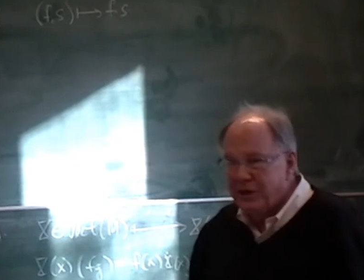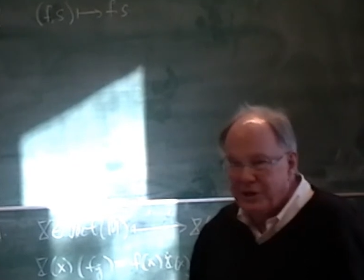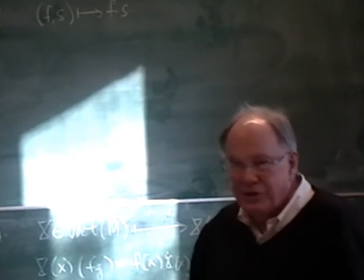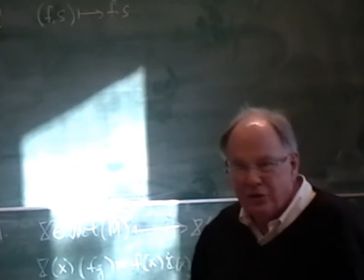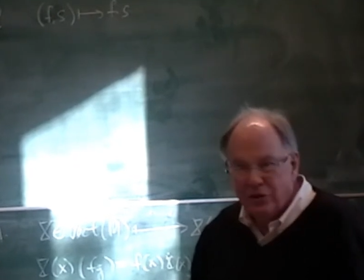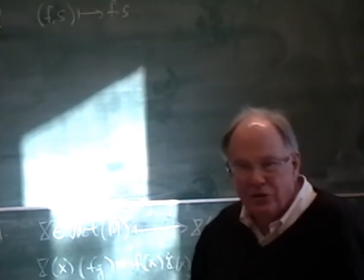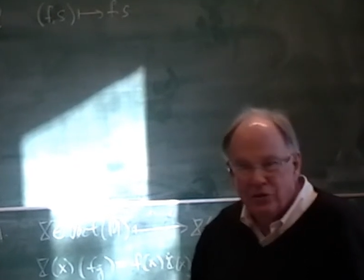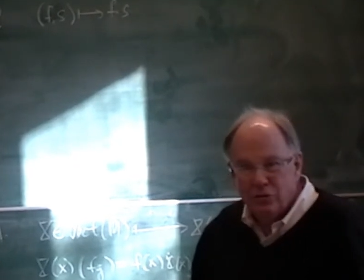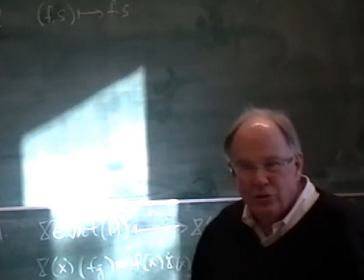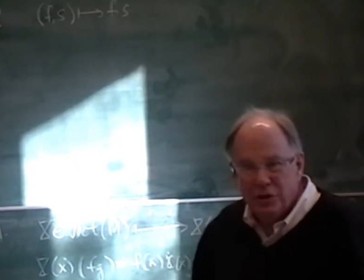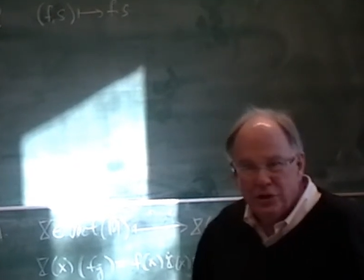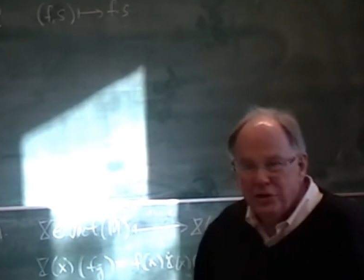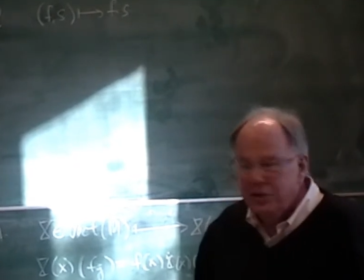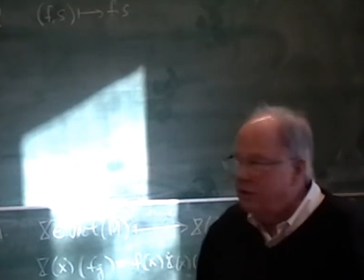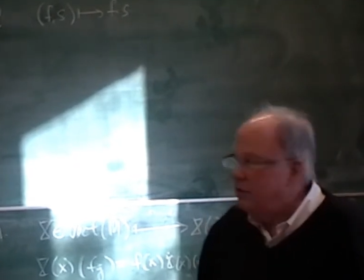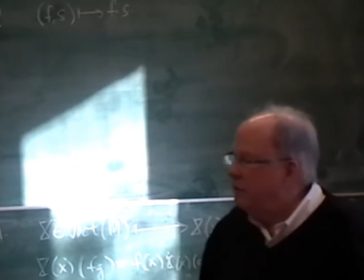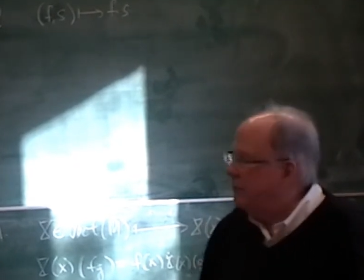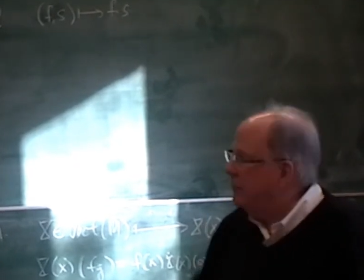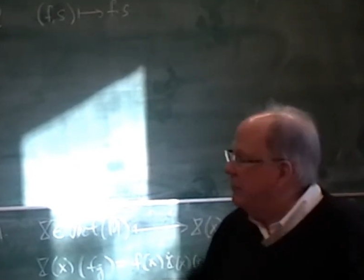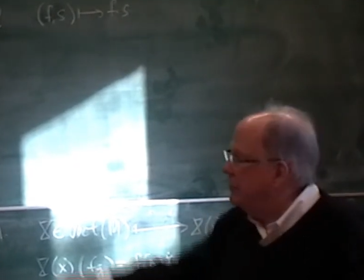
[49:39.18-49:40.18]
I told you what the
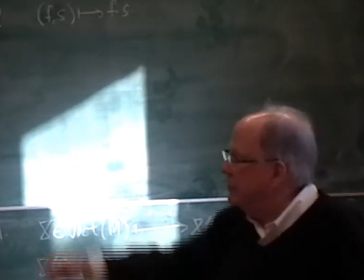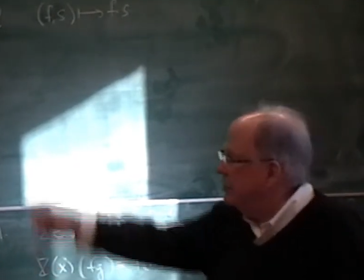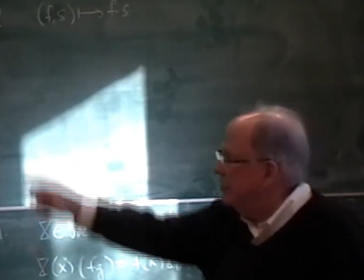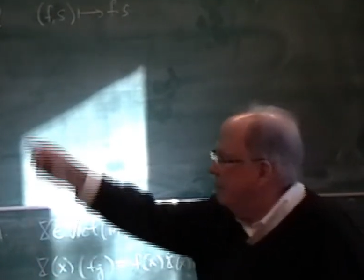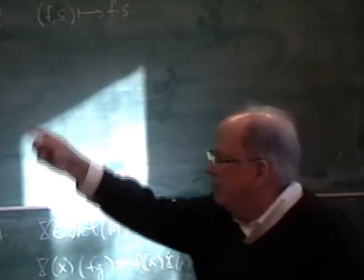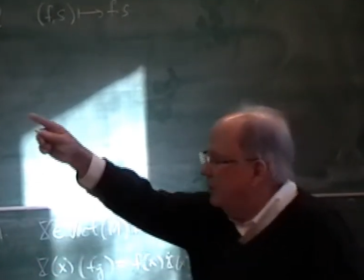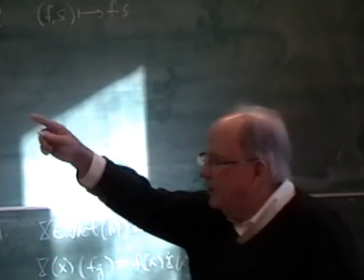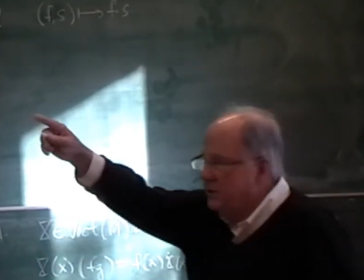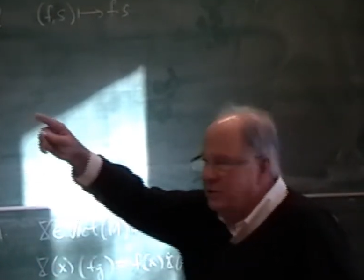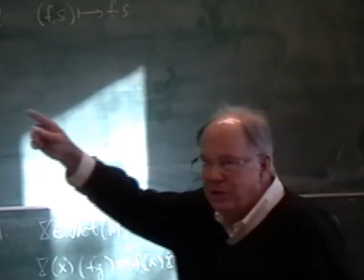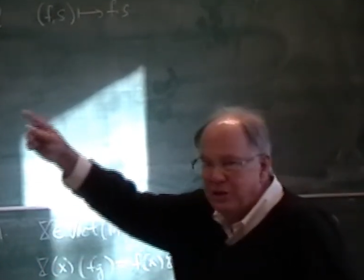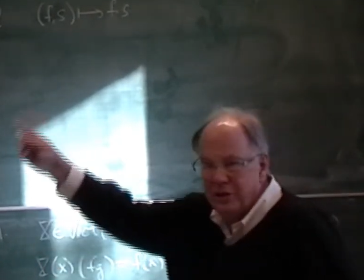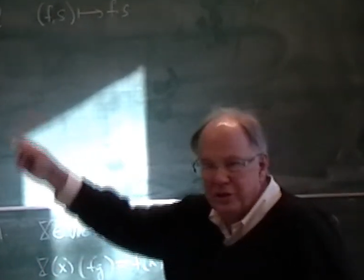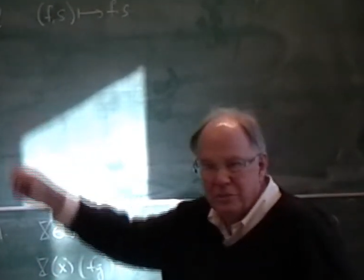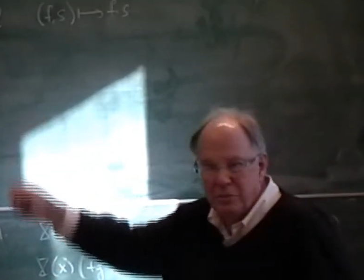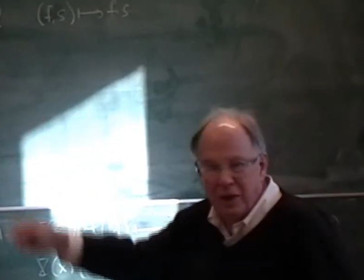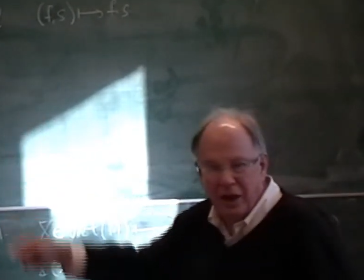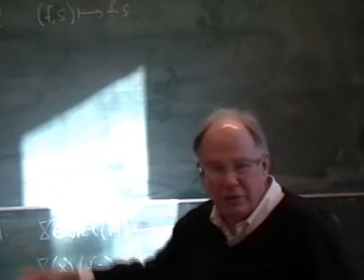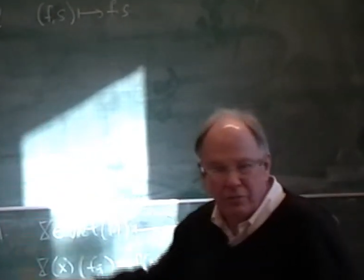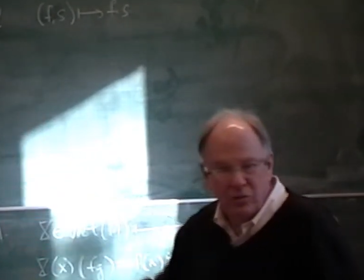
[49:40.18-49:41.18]
derivation, there's someplace on this
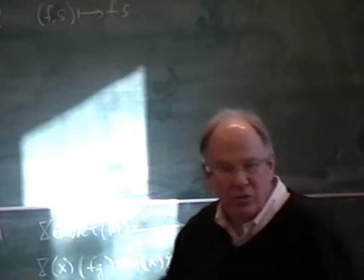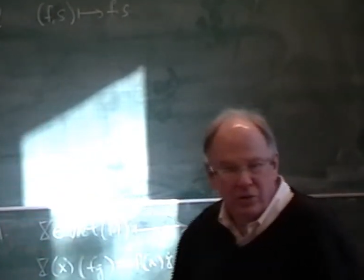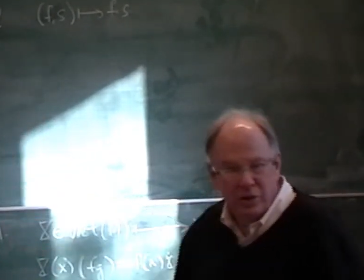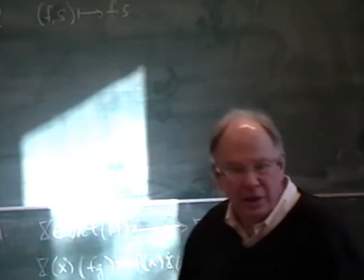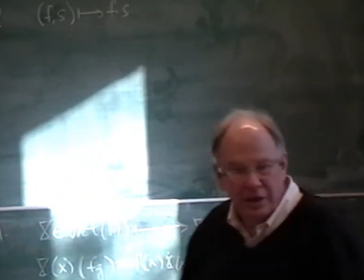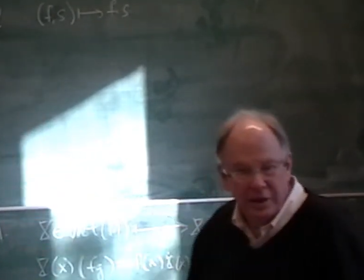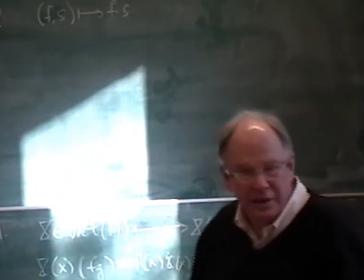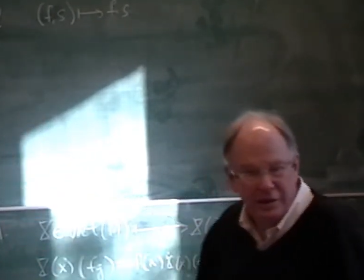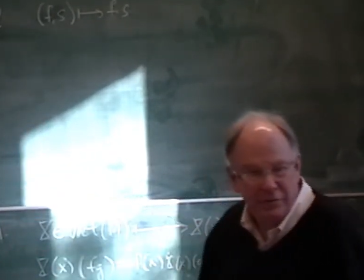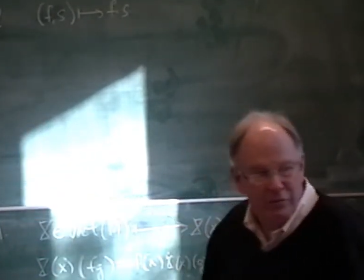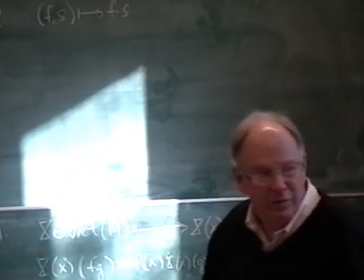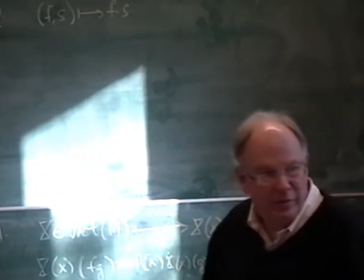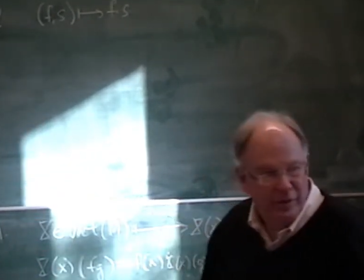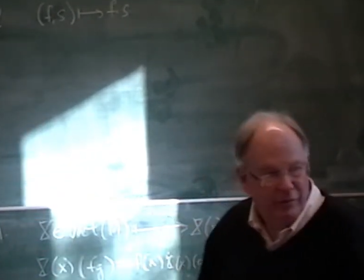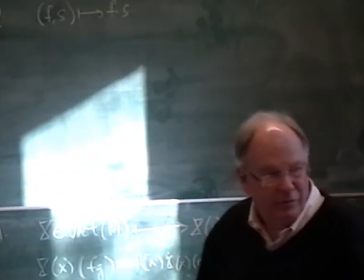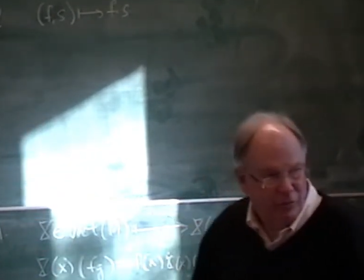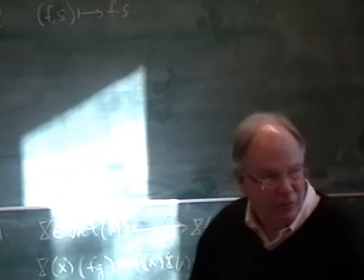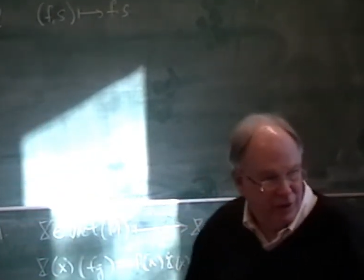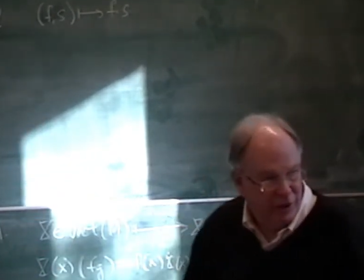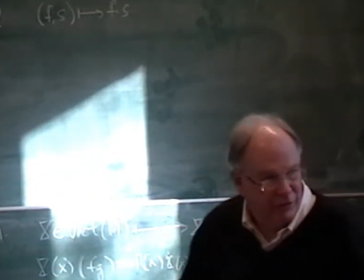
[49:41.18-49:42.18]
blackboard, I can't
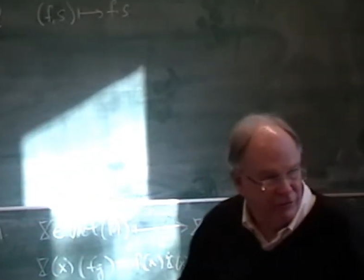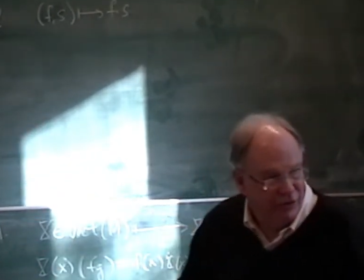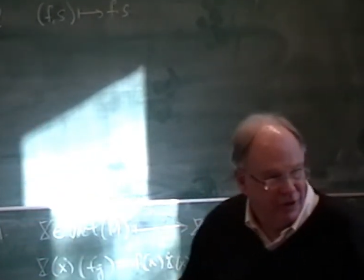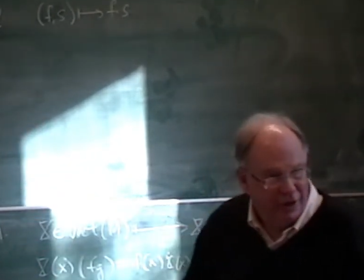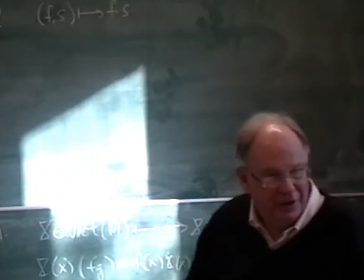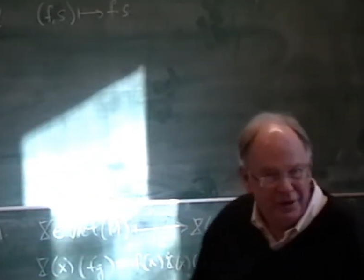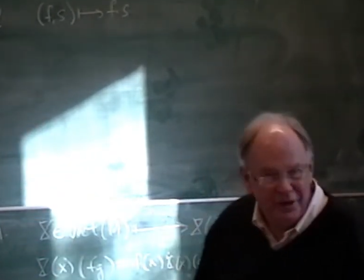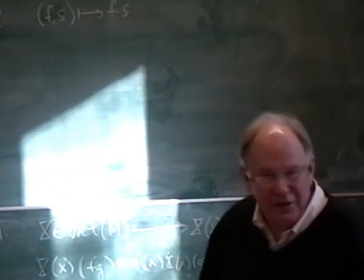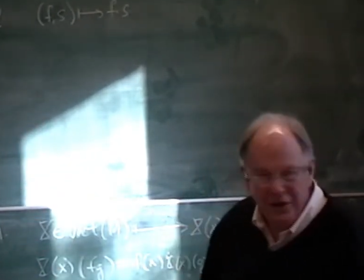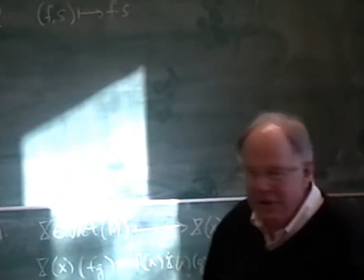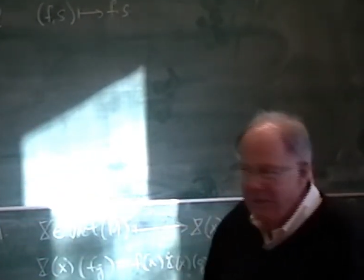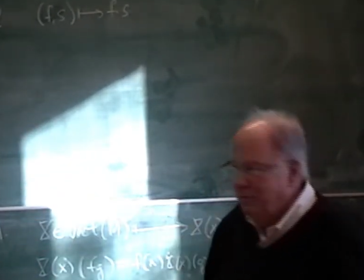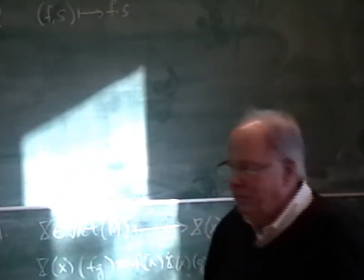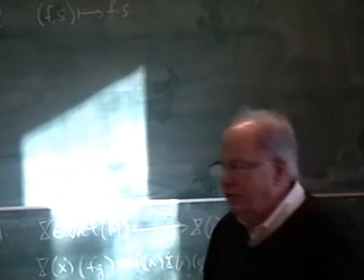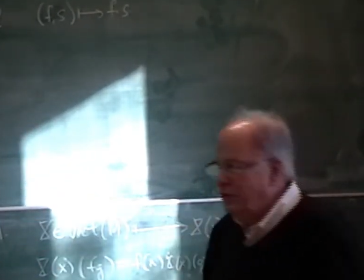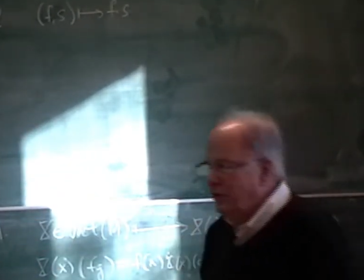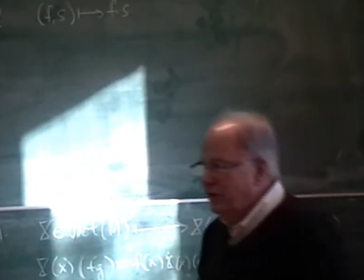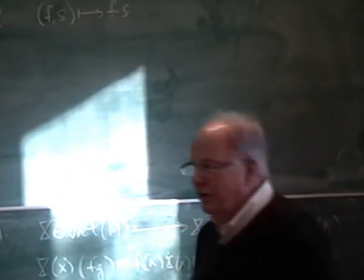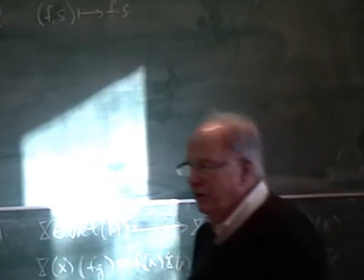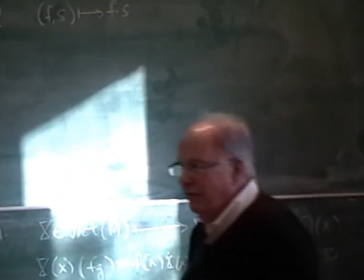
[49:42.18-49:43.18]
remember what I've done, but
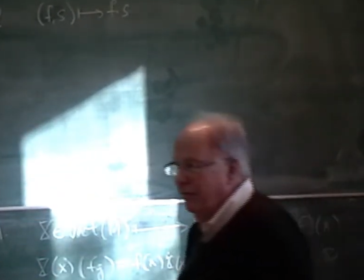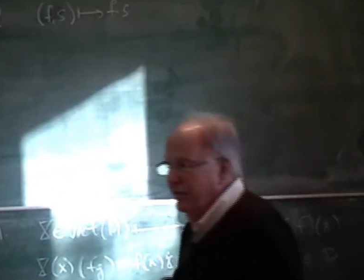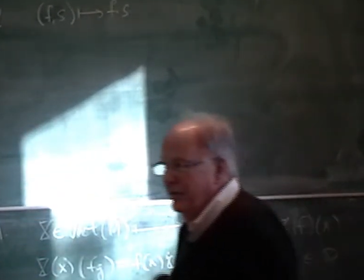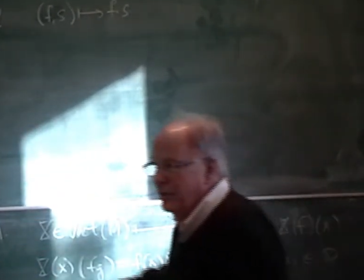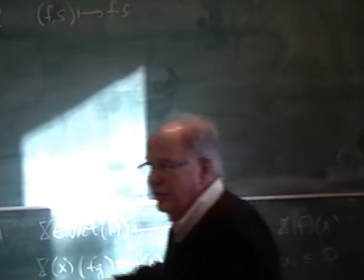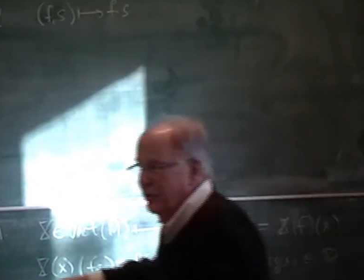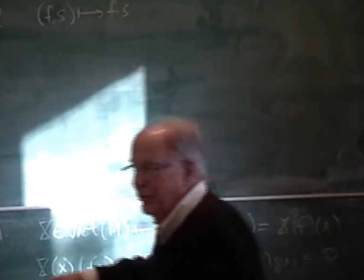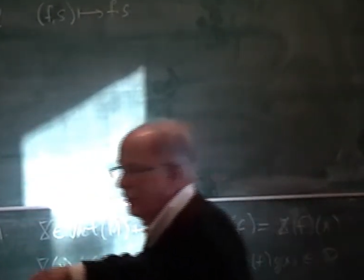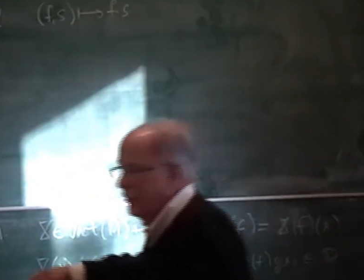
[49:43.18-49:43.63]
the derivation